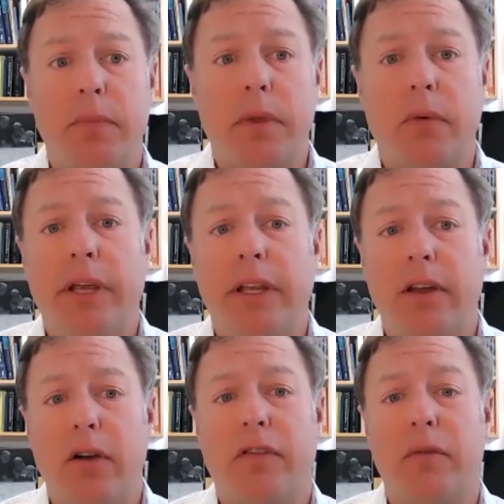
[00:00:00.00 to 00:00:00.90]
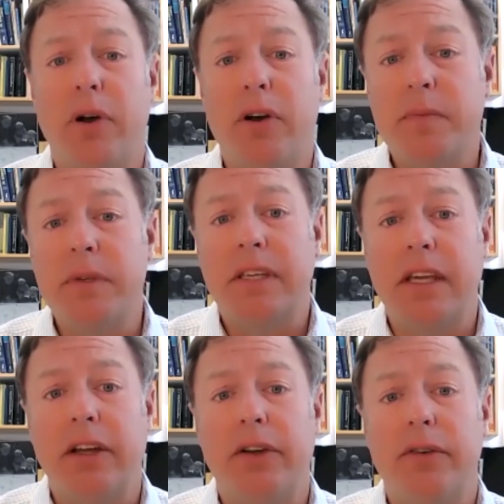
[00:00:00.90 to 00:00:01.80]
We know for most
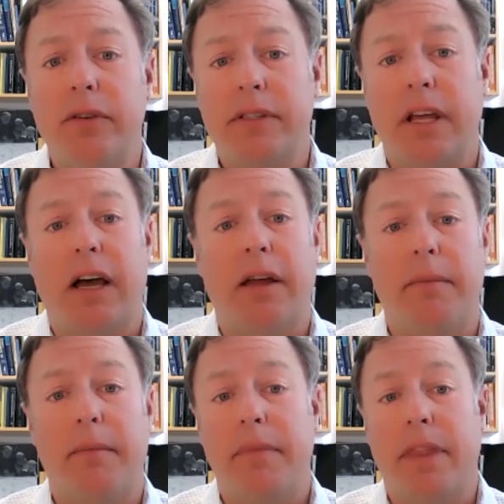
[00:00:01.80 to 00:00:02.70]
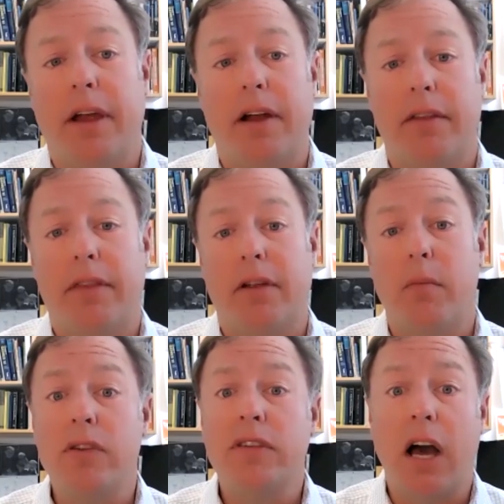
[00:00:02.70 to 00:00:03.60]
mosquitoes, they're
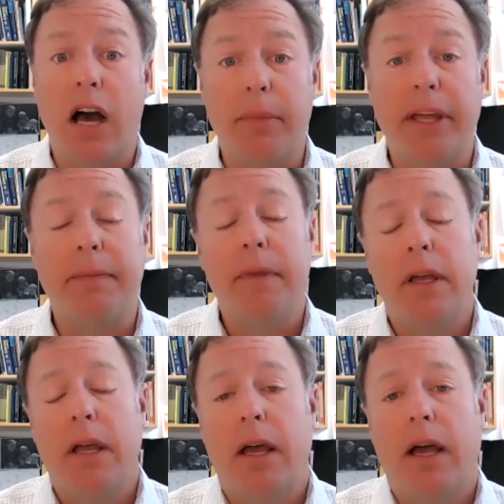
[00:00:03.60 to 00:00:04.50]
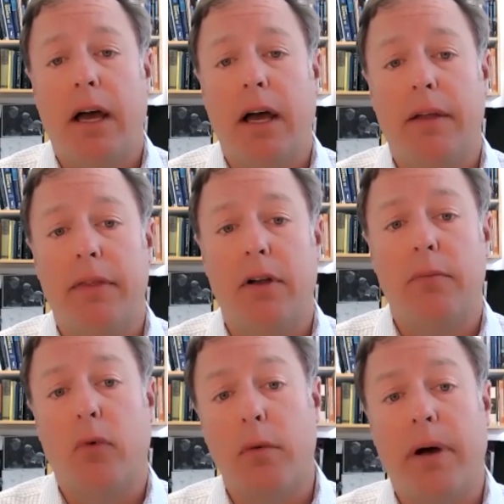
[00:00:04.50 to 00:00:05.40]
most common. They're
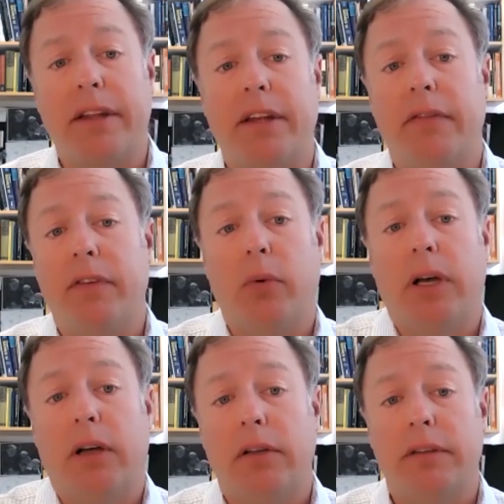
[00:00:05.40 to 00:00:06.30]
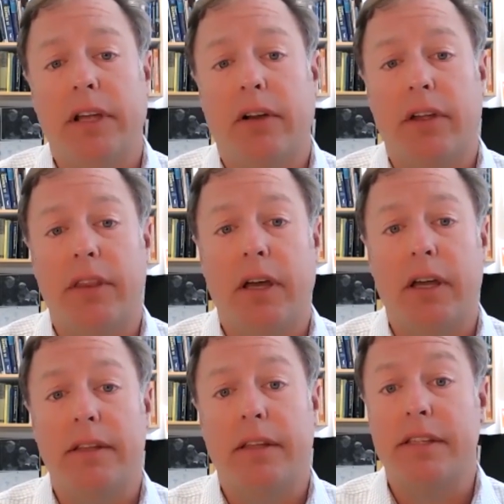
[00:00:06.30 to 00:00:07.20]
more abundant, if you will, during
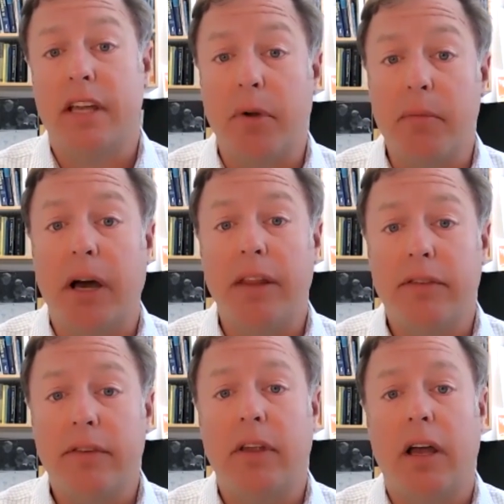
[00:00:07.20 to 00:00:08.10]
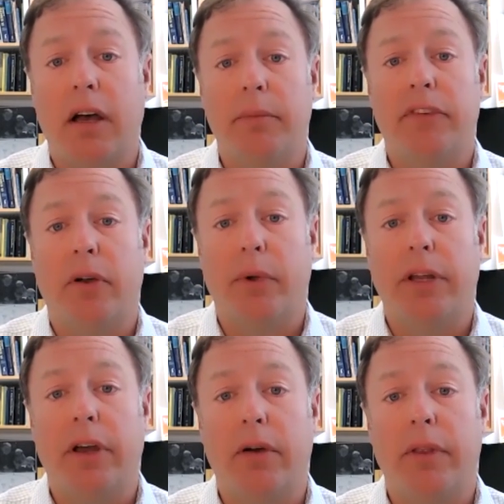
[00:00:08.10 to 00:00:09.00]
the summer months. So we
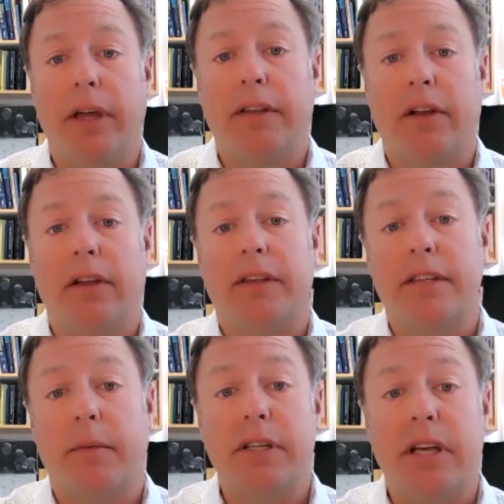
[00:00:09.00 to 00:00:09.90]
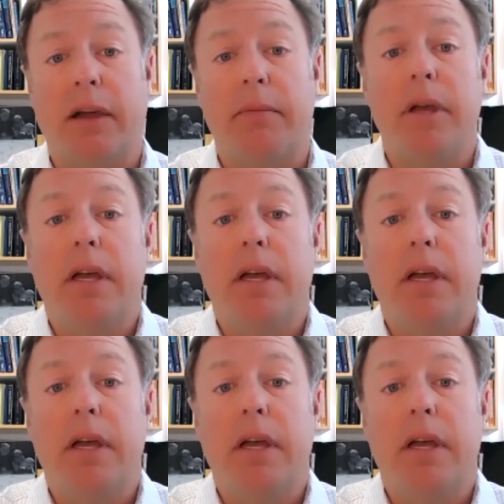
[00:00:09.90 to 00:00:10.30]
know that during the summertime,